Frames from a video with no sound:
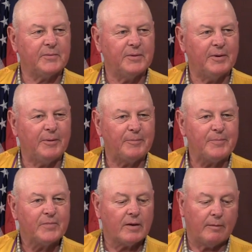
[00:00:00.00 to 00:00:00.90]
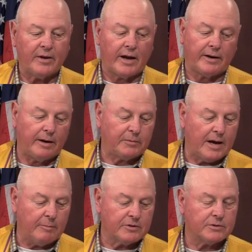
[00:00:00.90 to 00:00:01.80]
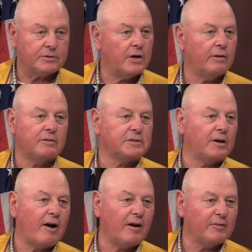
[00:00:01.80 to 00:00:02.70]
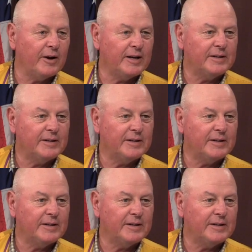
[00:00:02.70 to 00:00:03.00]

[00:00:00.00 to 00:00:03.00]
You know, I'm not an optometrist. None of us are, right?